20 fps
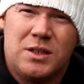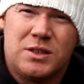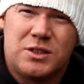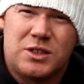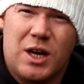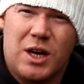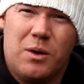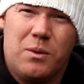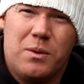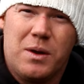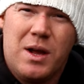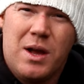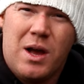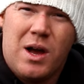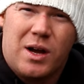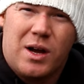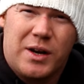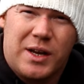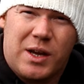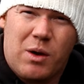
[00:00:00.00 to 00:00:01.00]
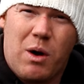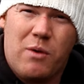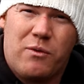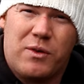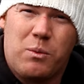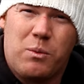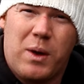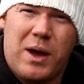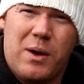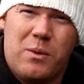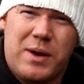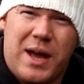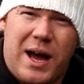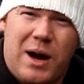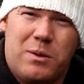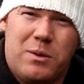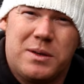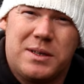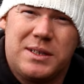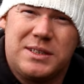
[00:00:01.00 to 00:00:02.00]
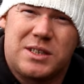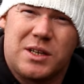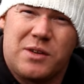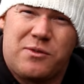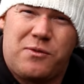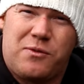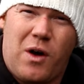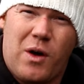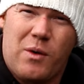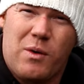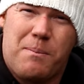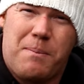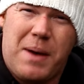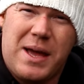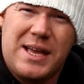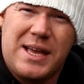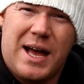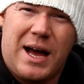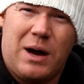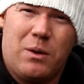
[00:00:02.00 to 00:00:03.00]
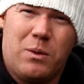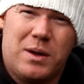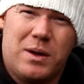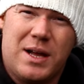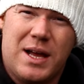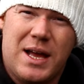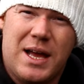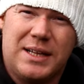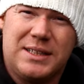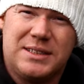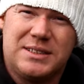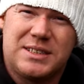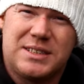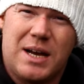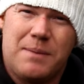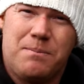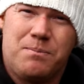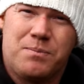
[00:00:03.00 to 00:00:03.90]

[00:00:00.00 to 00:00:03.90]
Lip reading: So I'm going to go over the wheel now. It's going to fire a bait out, and